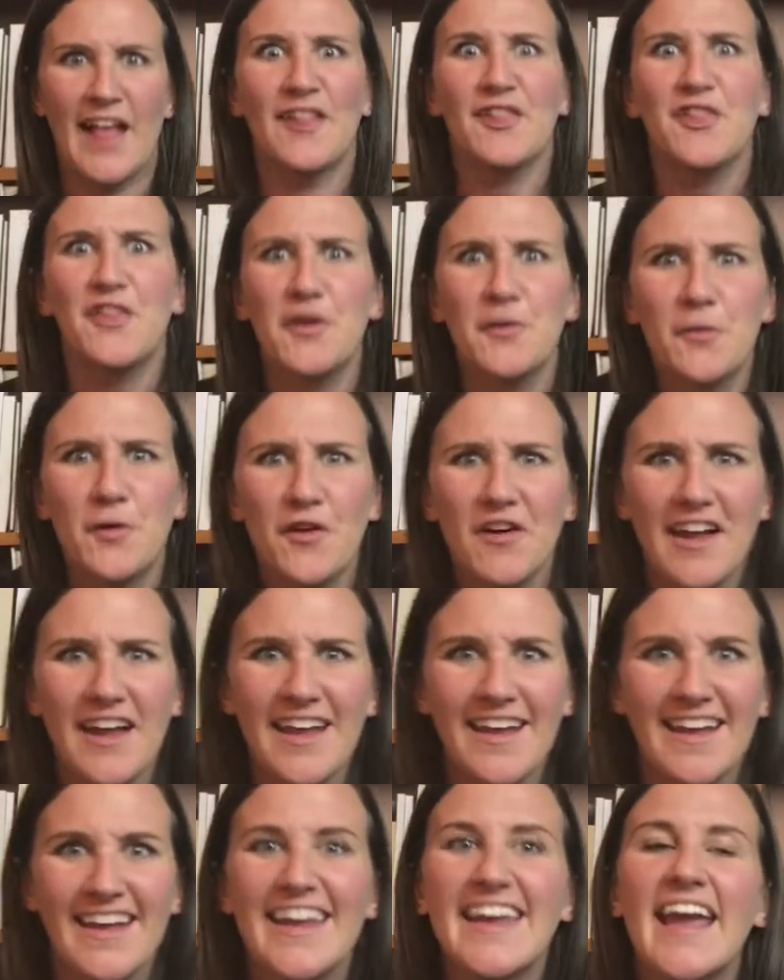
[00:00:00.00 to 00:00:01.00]
Leroy,
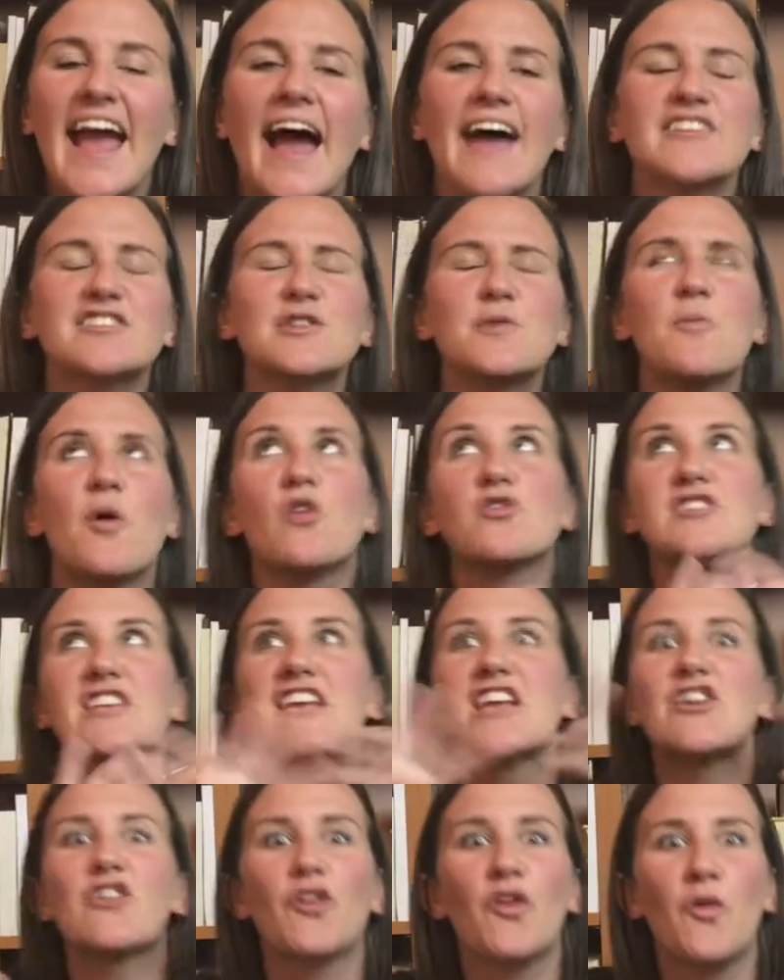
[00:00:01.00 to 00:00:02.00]
he has the most
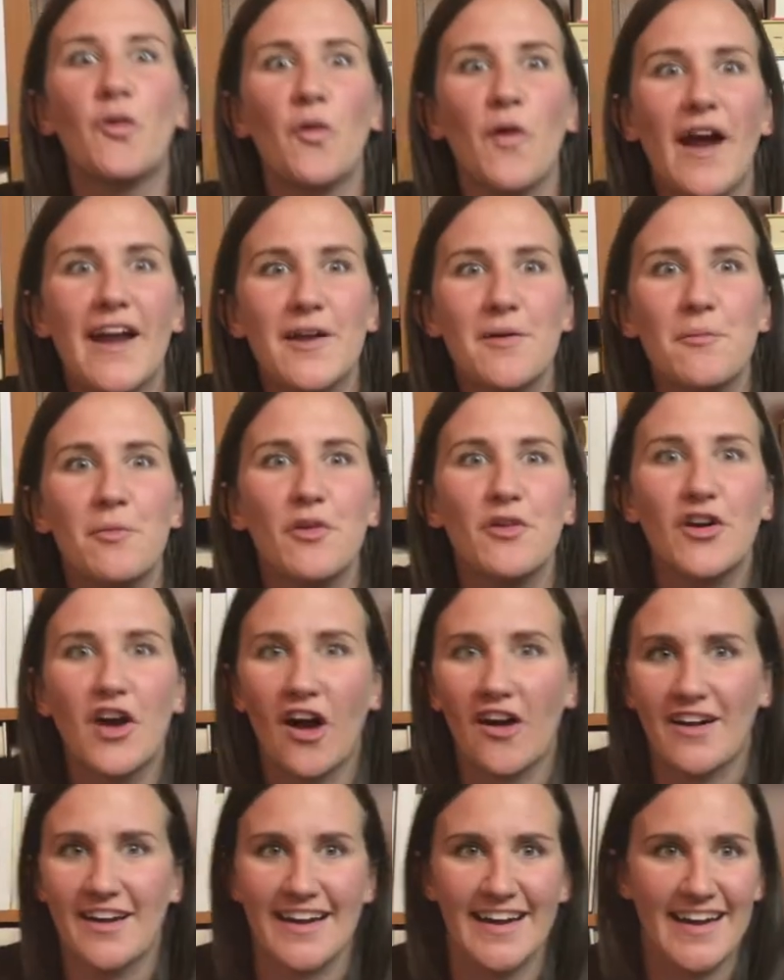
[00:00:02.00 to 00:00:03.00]
incredible
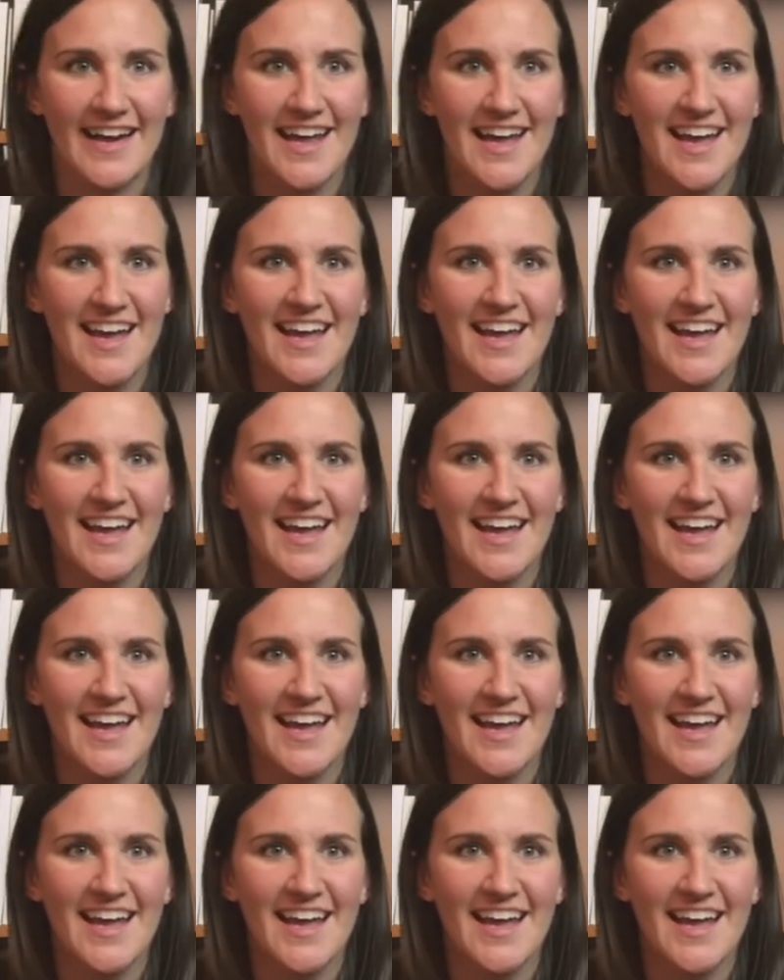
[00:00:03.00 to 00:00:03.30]
garden.